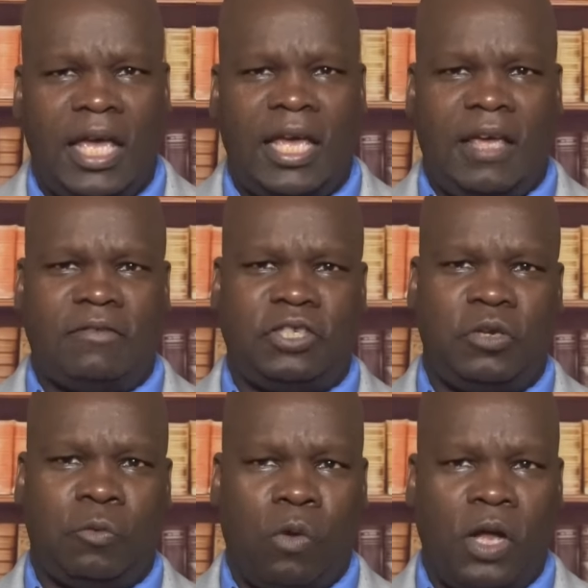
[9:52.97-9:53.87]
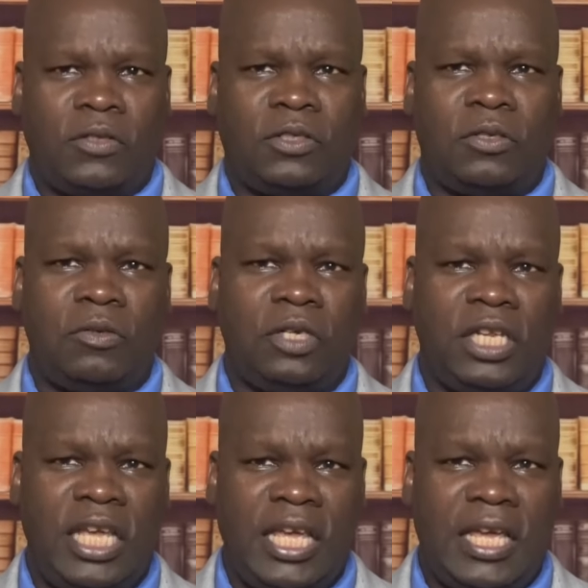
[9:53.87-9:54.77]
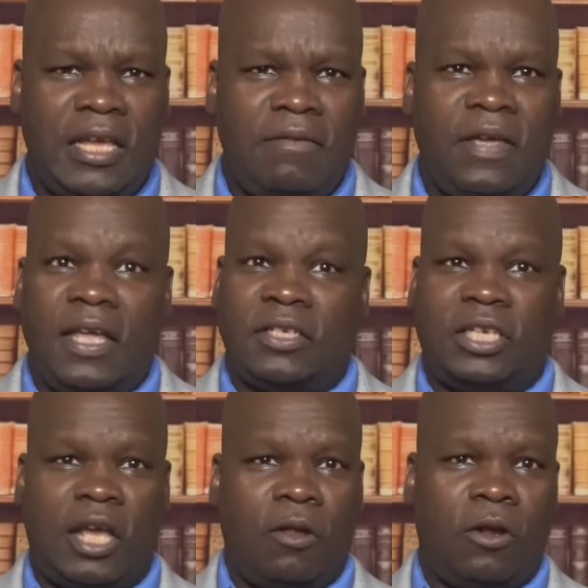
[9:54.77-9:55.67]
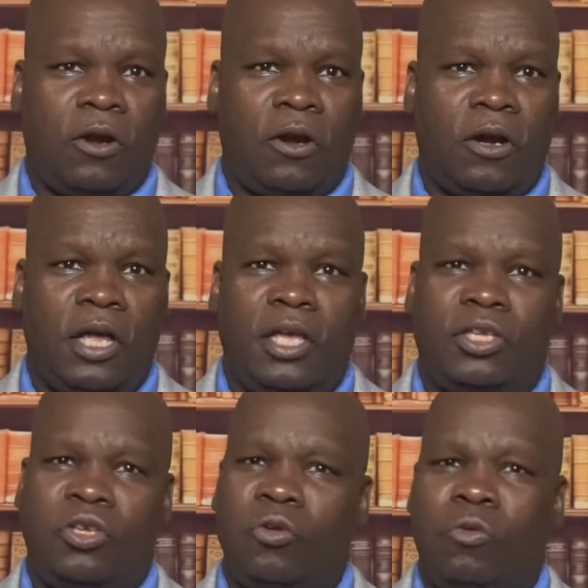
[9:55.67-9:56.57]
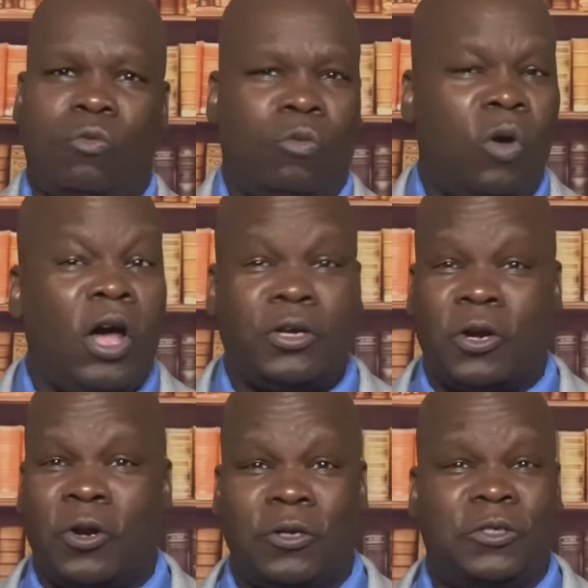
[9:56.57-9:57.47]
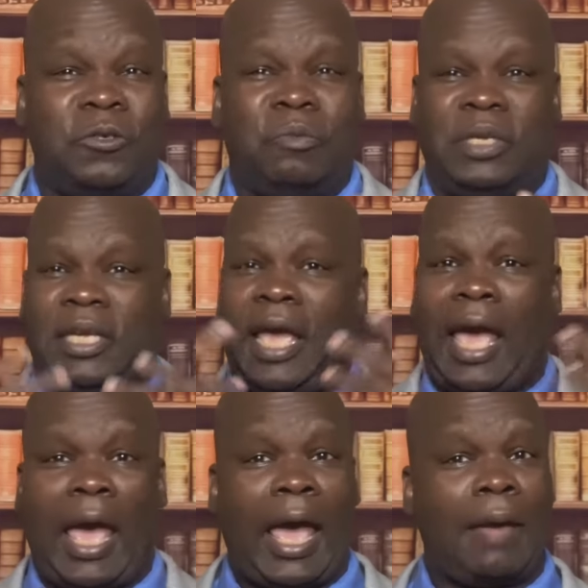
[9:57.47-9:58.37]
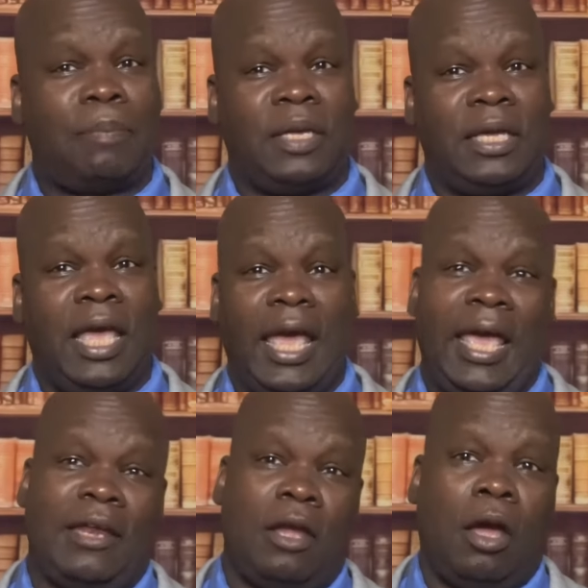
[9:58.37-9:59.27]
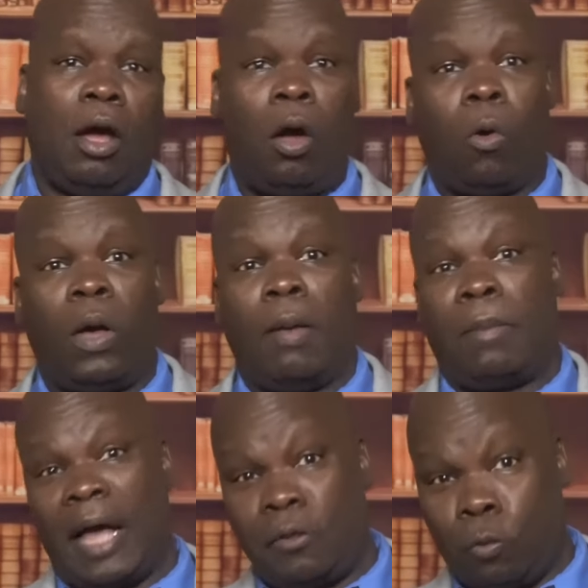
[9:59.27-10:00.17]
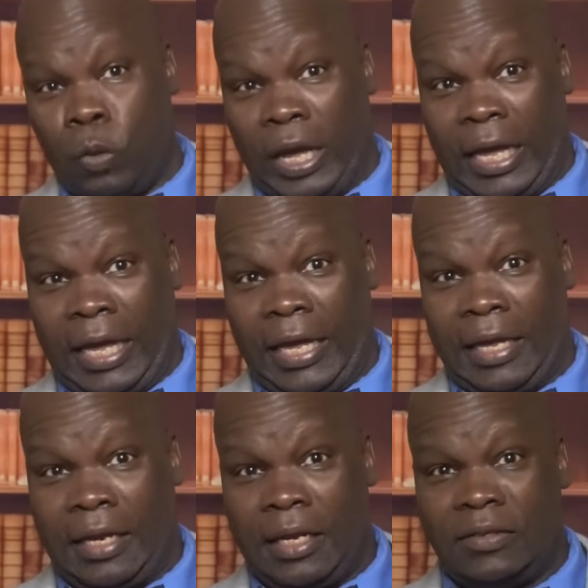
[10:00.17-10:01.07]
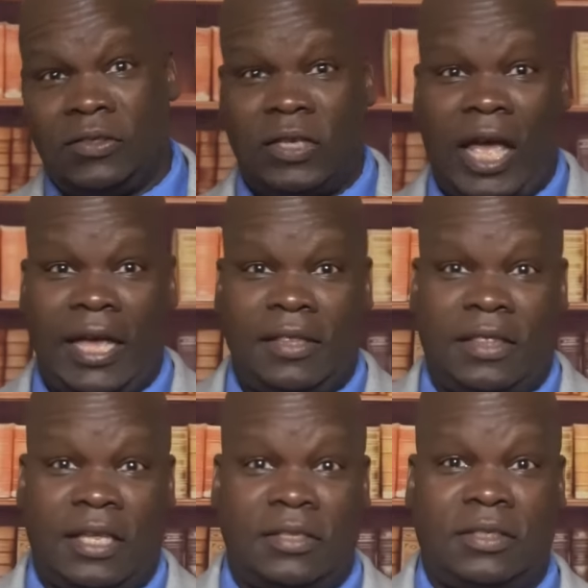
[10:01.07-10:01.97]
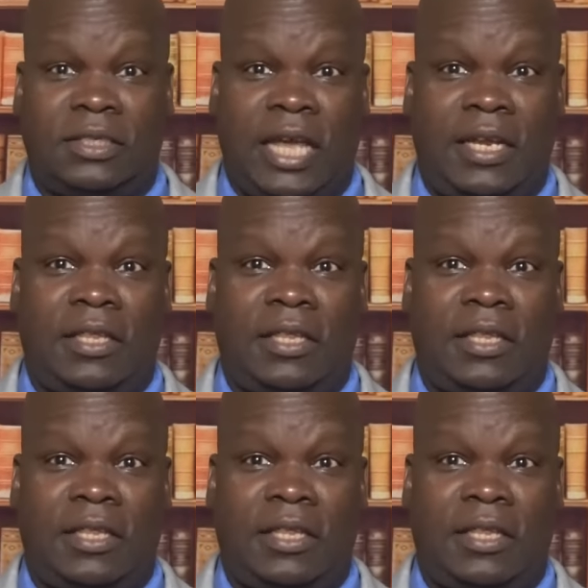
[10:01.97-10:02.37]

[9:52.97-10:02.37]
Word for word: If she wants to leave, tell her you want her to be happy and Oh, by the way, sign this stating